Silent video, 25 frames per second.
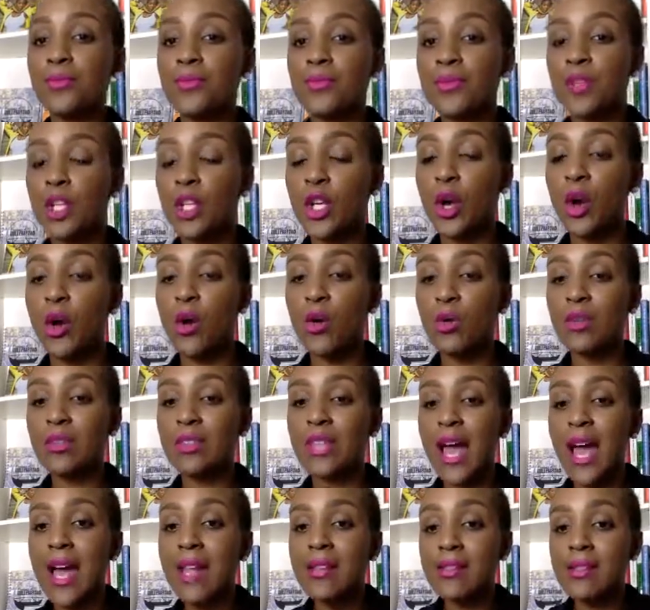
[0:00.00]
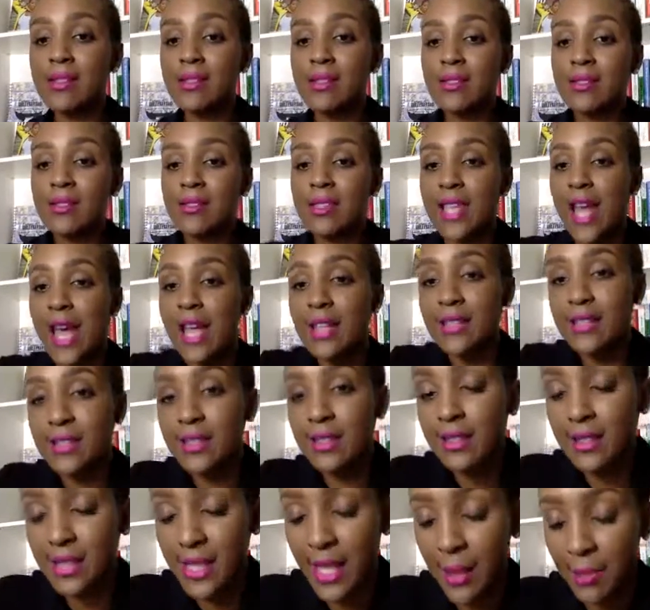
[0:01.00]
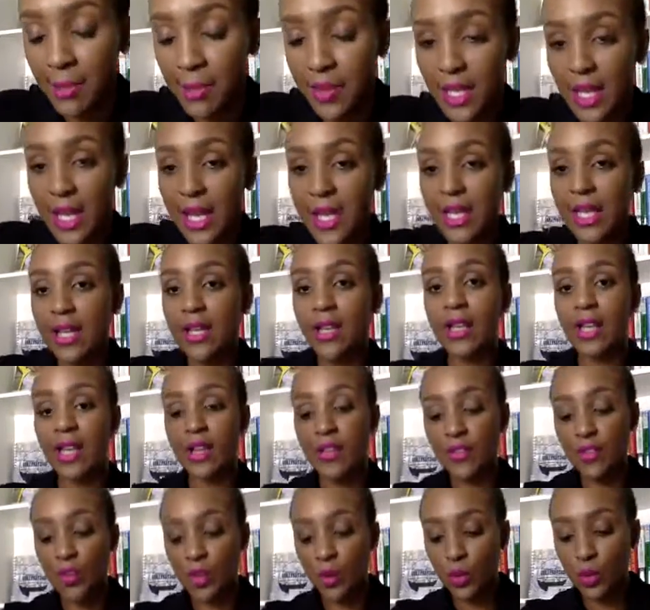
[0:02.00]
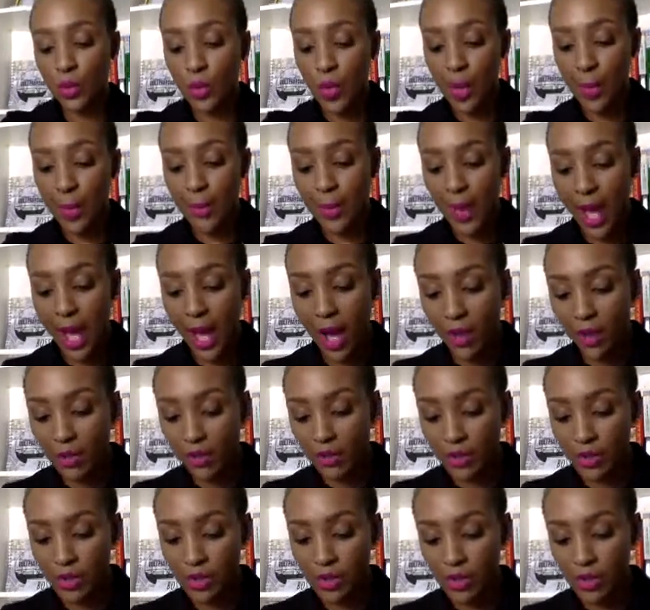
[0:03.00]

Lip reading: you know, that's the tip that I can give you about